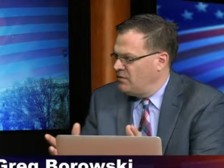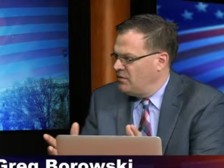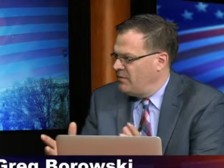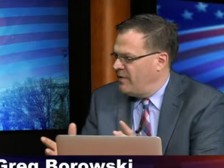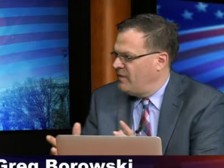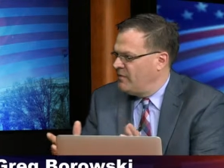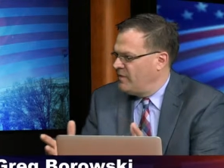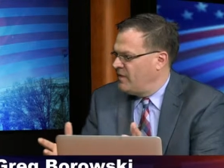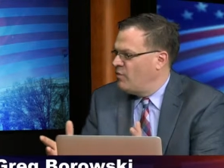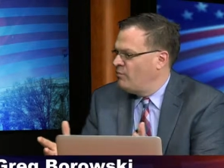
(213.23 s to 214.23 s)
in a manner
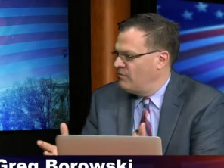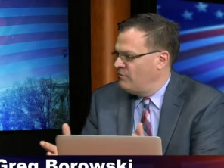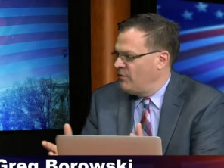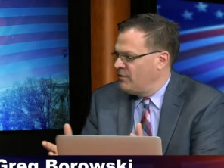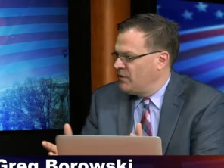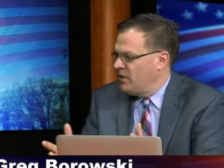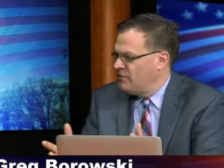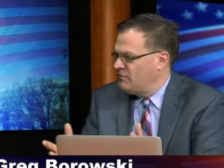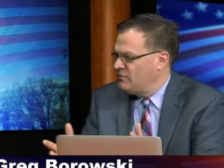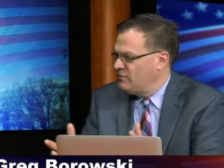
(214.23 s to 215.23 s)
that they help would avoid
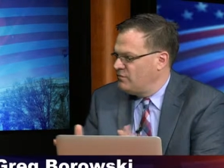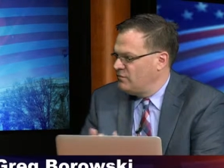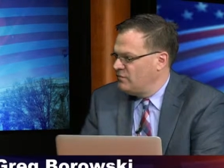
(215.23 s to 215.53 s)
lawsuits.